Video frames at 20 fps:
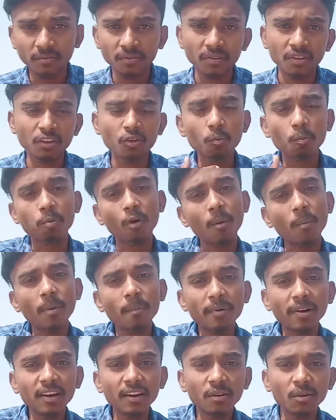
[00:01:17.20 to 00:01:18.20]
You
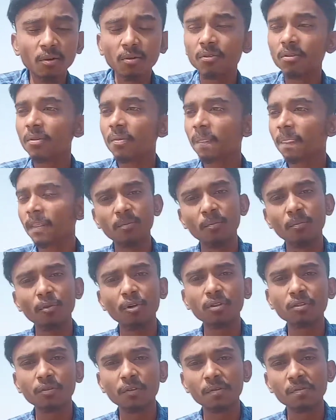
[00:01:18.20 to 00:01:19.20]
probably know
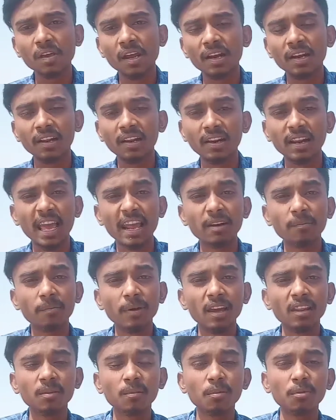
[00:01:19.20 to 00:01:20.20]
most websites like
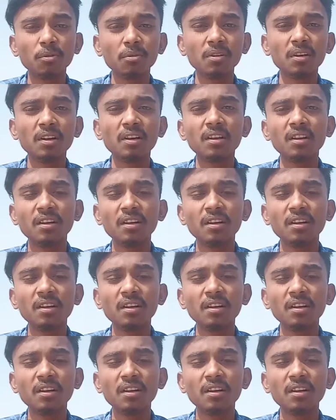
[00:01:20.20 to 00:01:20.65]
Facebook,